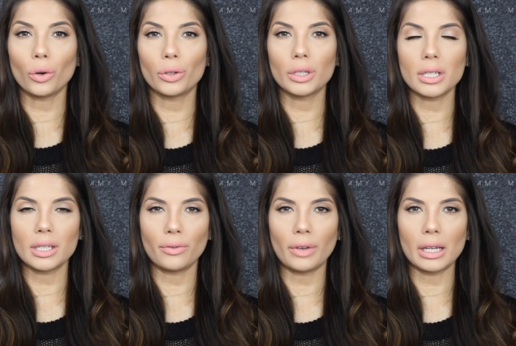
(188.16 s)
on
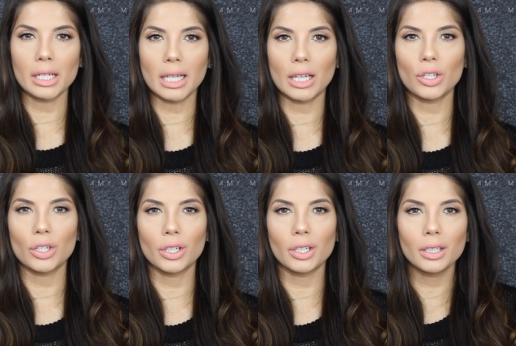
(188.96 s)
to
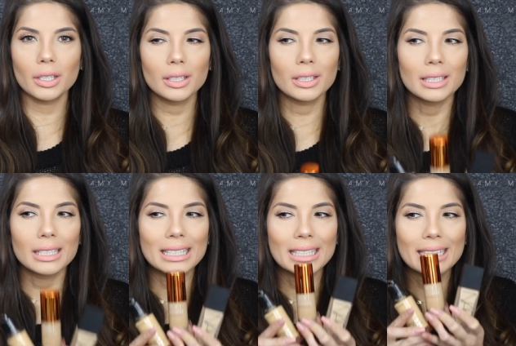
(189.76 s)
foundation,
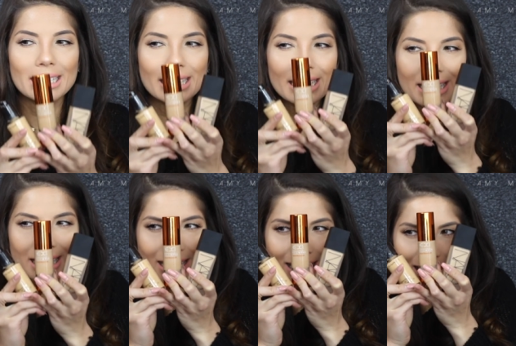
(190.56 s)
these are
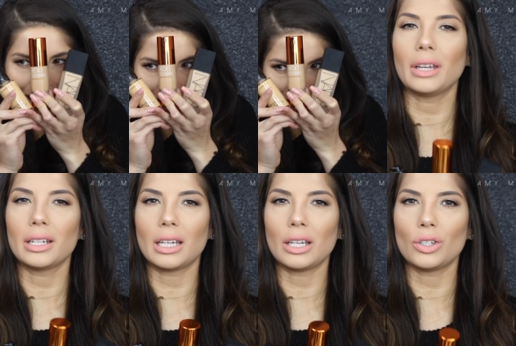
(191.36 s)
my favorite
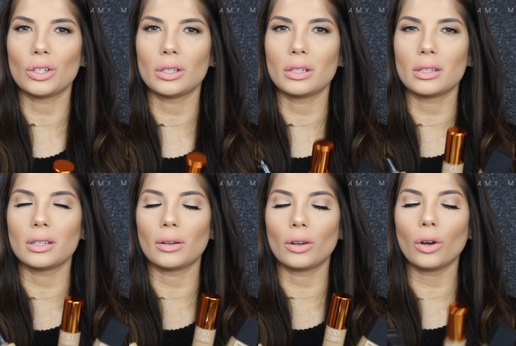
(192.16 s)
foundations
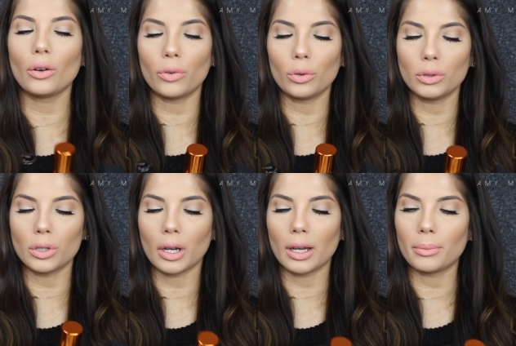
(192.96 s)
of all
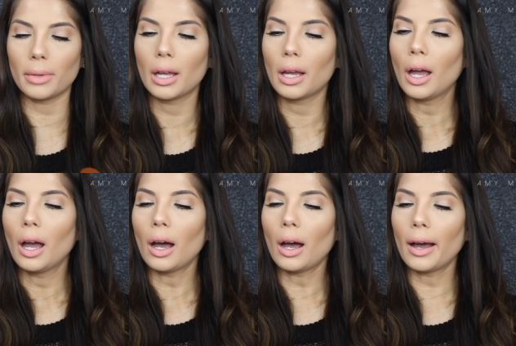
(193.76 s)
time.
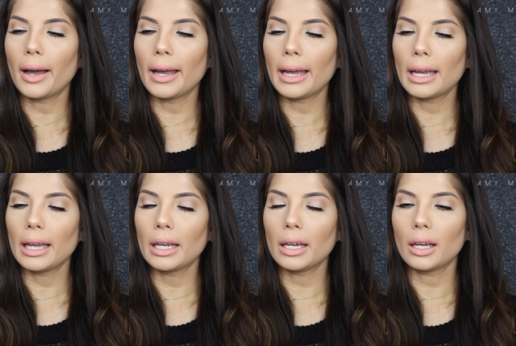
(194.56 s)

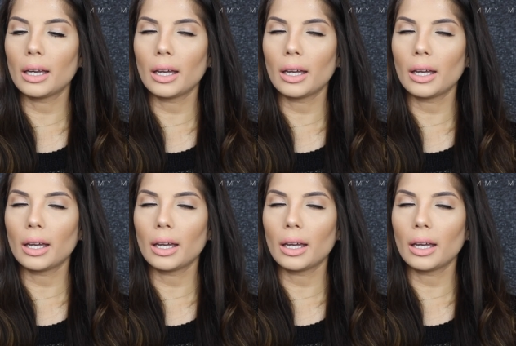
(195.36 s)
I